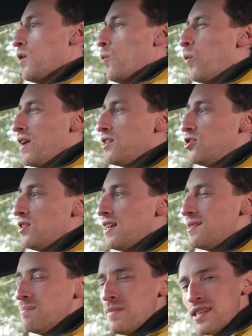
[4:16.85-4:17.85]
which
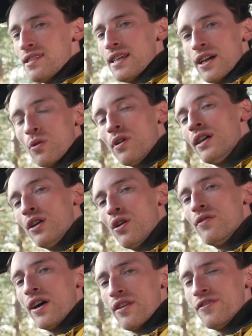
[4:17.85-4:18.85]
is missing in quite a lot
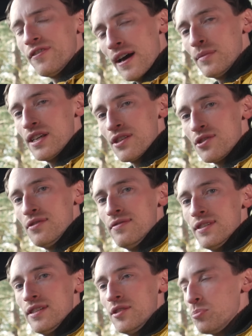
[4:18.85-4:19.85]
of other family
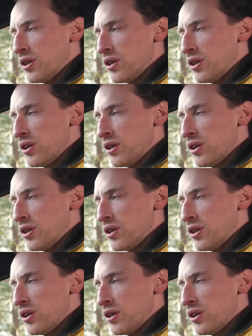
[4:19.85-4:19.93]
SUVs,